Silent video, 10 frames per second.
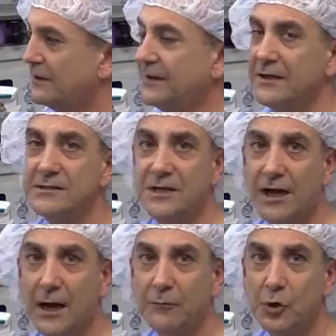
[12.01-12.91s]
Things that
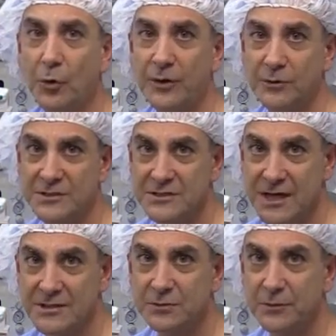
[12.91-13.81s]
I'm going to
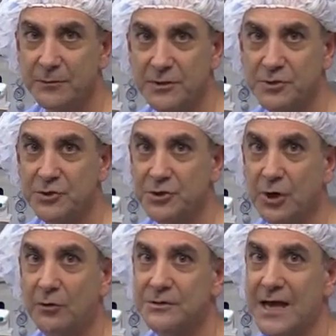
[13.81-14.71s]
assess with Mr.
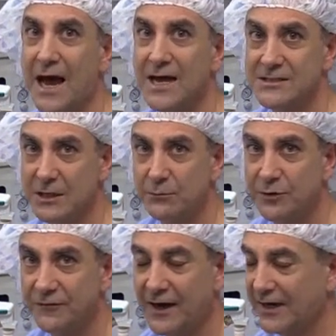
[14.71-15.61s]
Jones as I'm
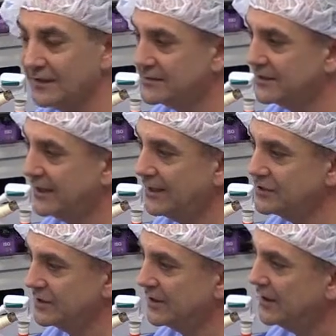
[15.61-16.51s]
providing
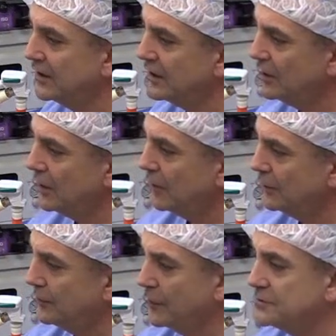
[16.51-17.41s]
sedation.
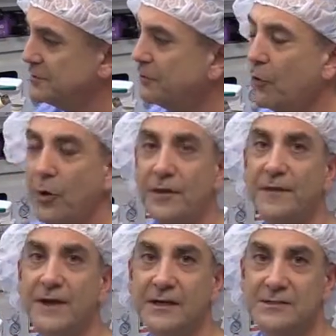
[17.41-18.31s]
The most important
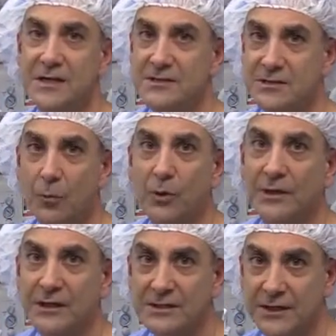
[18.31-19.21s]
thing is that someone
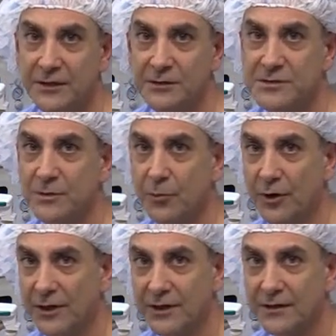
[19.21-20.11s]
continues to
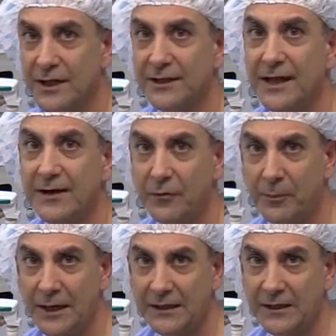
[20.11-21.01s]
breathe and they have a
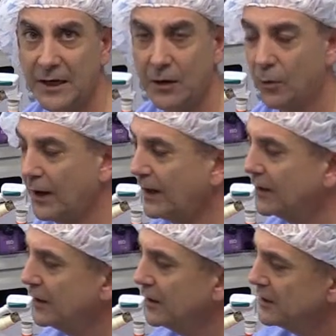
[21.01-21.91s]
patent airway.
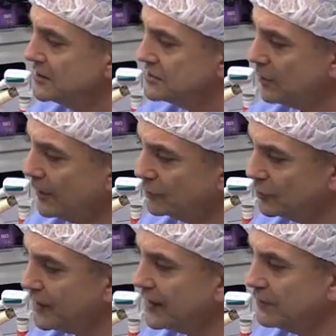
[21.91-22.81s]
So I'm
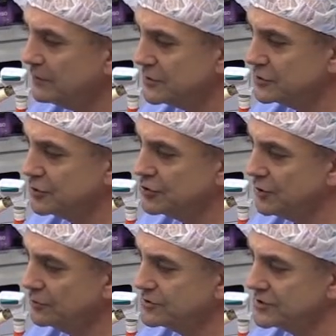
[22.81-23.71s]
looking at Mr.
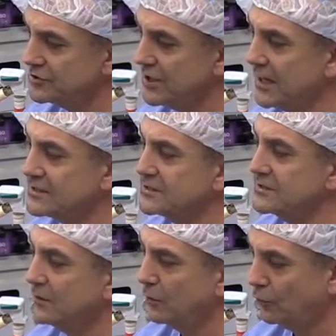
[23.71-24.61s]
Jones's chest
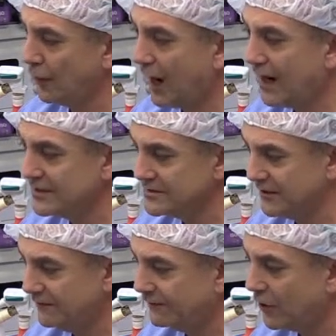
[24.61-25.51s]
rise
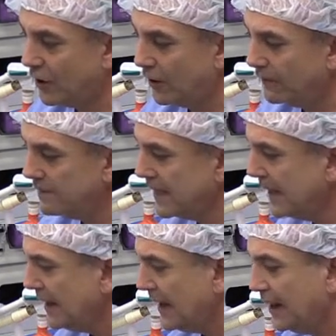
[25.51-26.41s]
and fall.
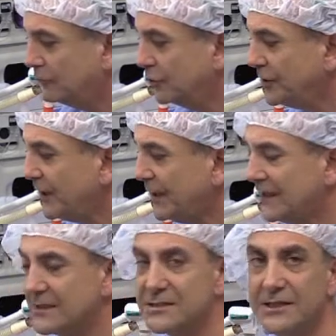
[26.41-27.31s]
I'm looking
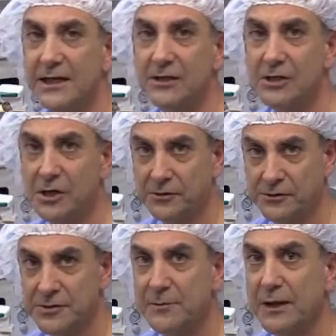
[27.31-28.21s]
at his skin
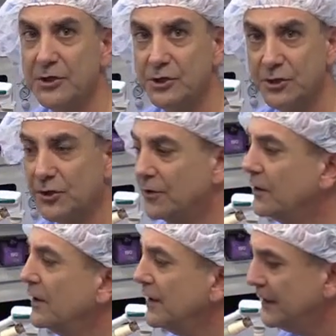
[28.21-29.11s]
color to make
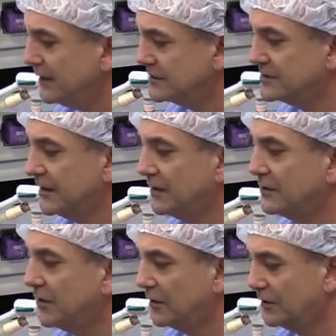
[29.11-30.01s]
sure his skin
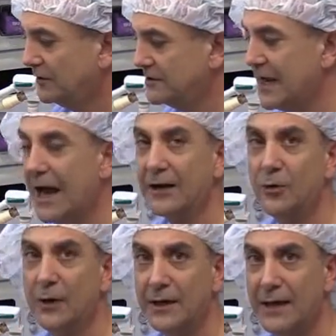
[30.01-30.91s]
color is
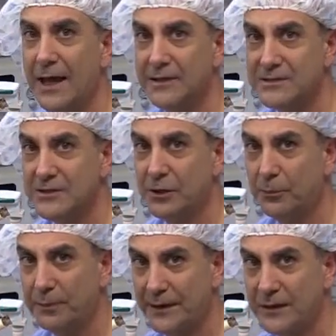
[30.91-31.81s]
adequate and still
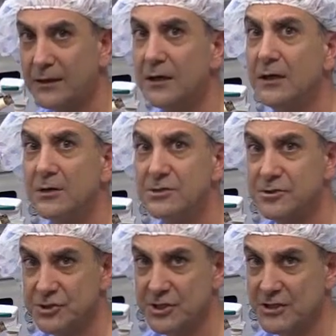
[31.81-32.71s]
pink,
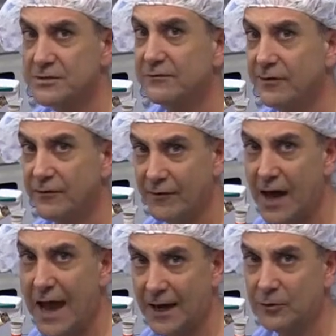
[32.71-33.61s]
suggestive of
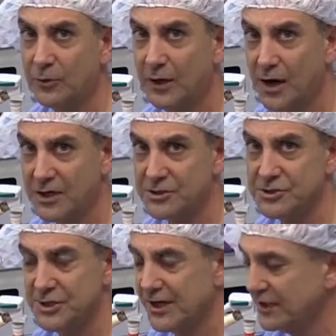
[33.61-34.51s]
adequate
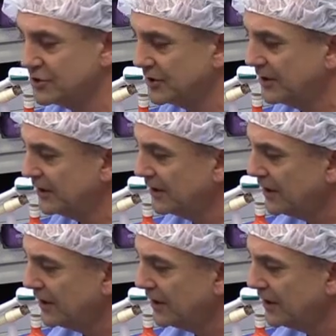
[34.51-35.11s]
oxygenation.